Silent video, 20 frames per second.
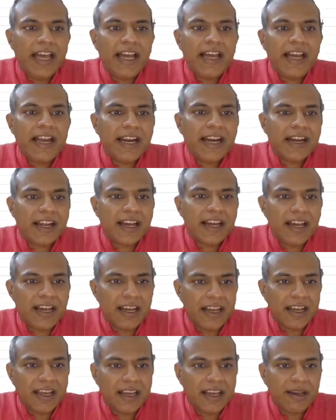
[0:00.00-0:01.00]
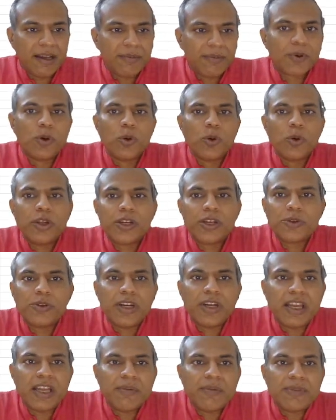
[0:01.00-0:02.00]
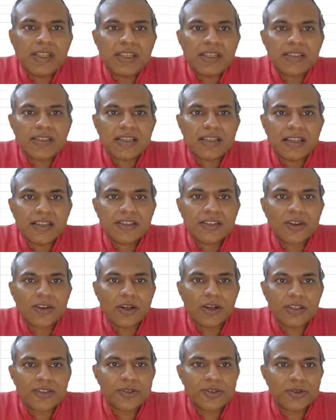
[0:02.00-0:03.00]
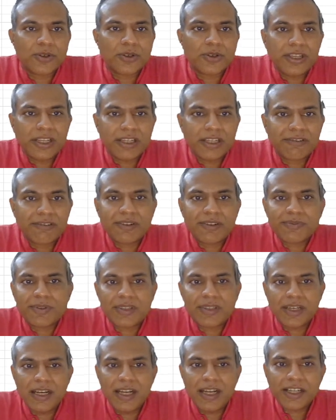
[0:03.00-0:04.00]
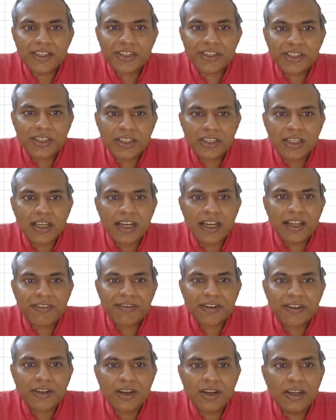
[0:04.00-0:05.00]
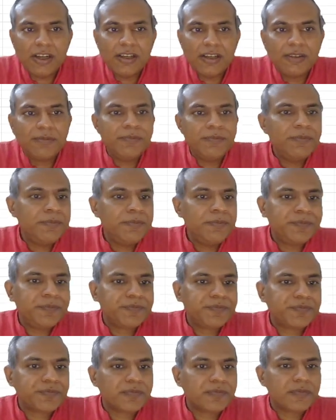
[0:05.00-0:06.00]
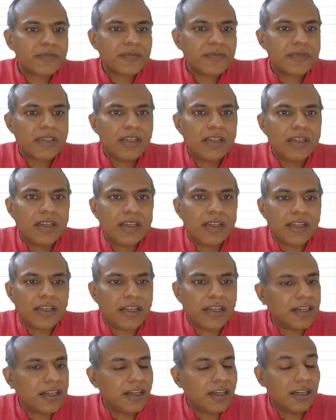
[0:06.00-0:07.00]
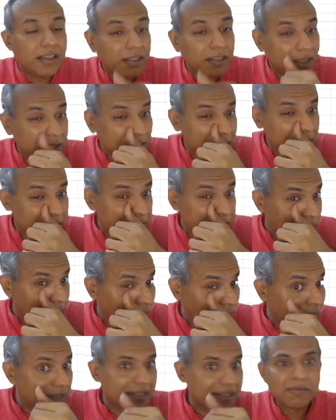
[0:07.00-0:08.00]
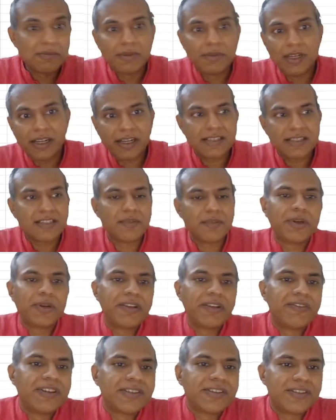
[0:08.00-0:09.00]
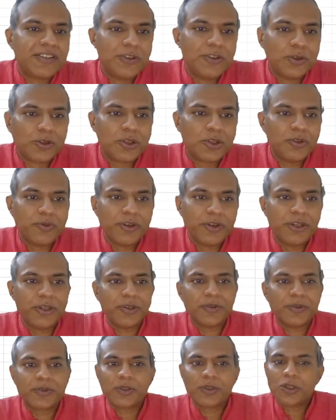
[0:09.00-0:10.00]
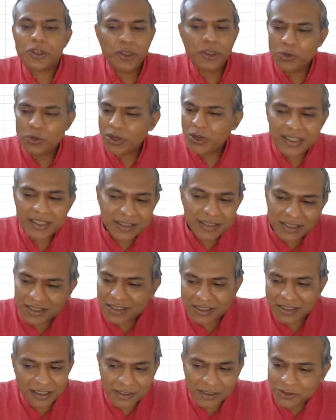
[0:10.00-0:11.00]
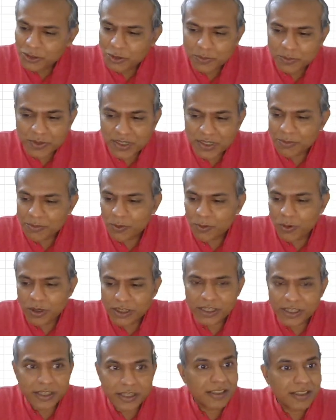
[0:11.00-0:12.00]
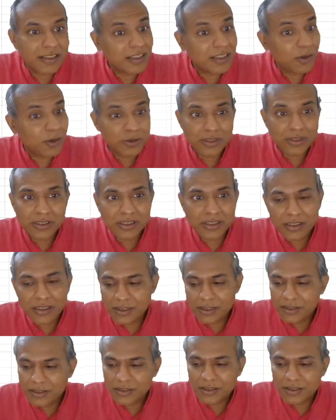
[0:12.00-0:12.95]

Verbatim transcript: and I am going to name these things also create from selection left column done this is exactly similar as the previous EOQ video so Q I'll just assume some quantity thousand